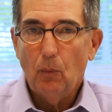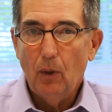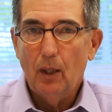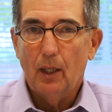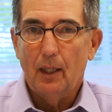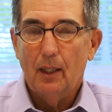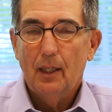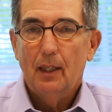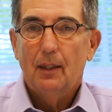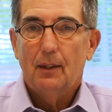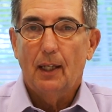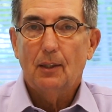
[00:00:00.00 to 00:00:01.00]
one.
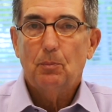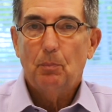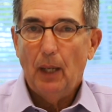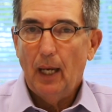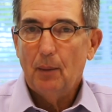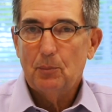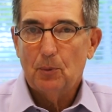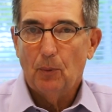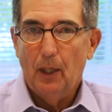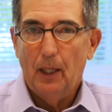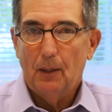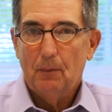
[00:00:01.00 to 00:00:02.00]
That's Bob's
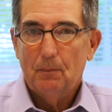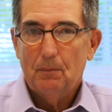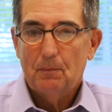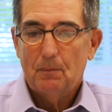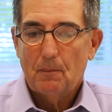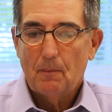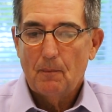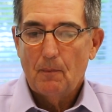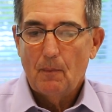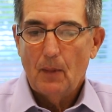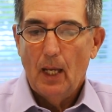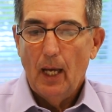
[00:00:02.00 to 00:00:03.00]
way.
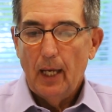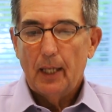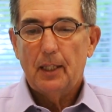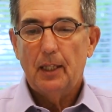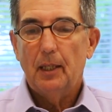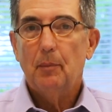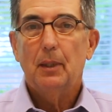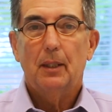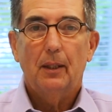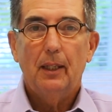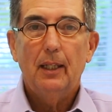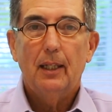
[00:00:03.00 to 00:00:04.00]
Kim
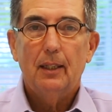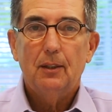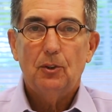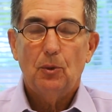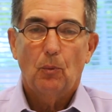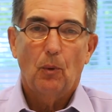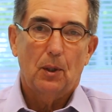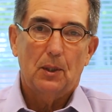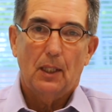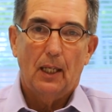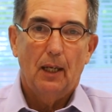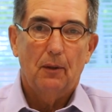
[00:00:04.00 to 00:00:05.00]
and Liz work
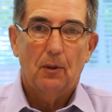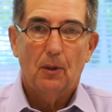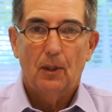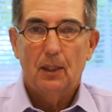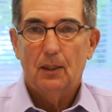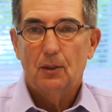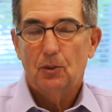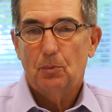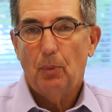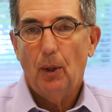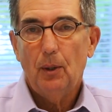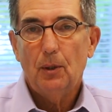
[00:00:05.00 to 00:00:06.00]
together as
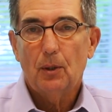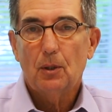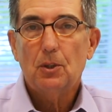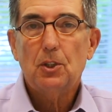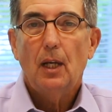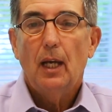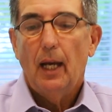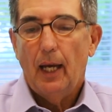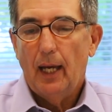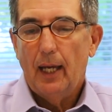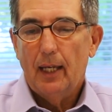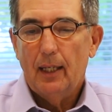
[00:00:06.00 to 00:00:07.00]
partners
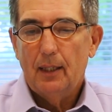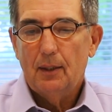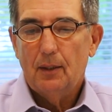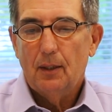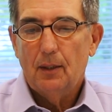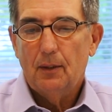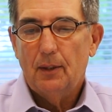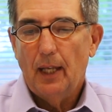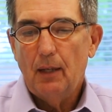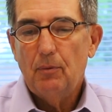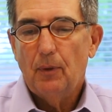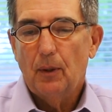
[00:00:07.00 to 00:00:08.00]
and
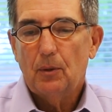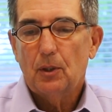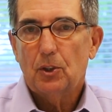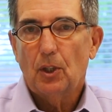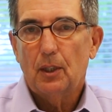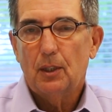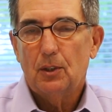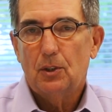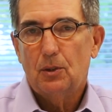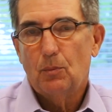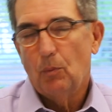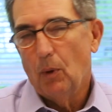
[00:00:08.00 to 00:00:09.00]
they focus on a,
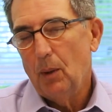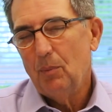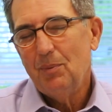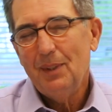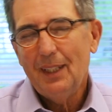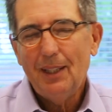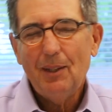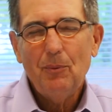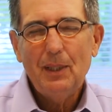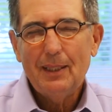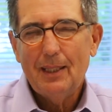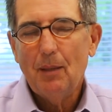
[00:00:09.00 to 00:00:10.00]
what well,
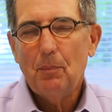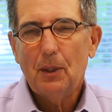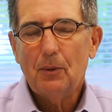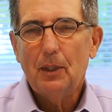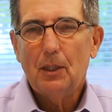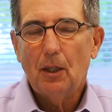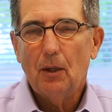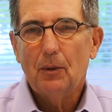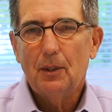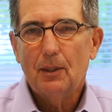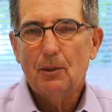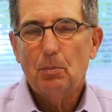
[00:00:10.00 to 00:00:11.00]
we typically call
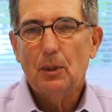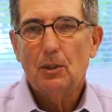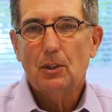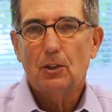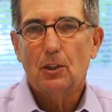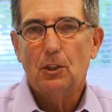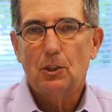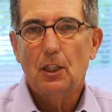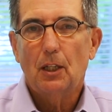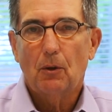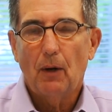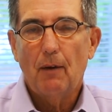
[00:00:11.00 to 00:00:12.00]
in this business a
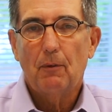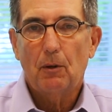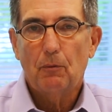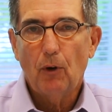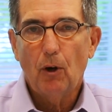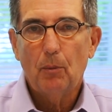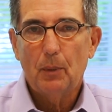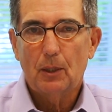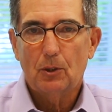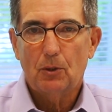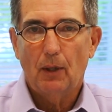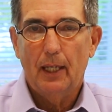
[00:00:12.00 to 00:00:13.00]
geographic farming
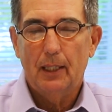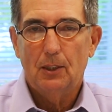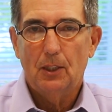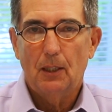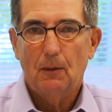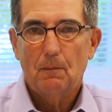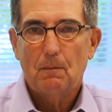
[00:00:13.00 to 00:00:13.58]
strategy.